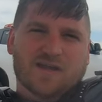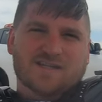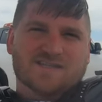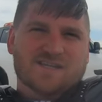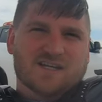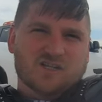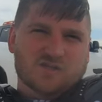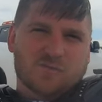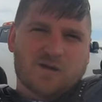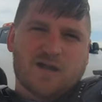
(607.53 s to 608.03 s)
It's
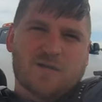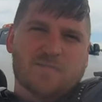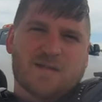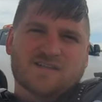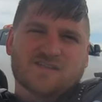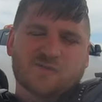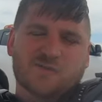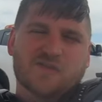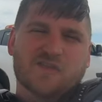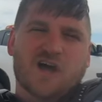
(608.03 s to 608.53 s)
there. It's probably
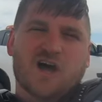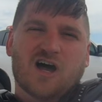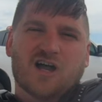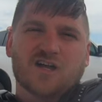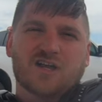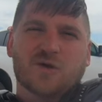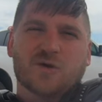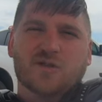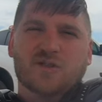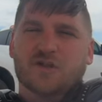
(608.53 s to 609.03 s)
messing with the
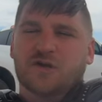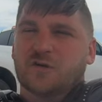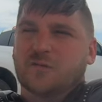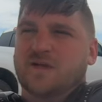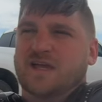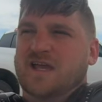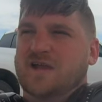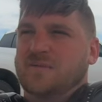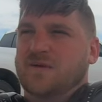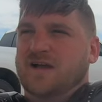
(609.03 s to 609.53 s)
audio a little
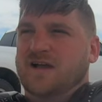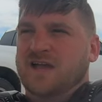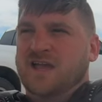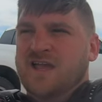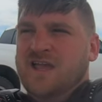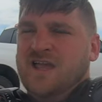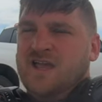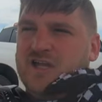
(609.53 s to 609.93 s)
bit, but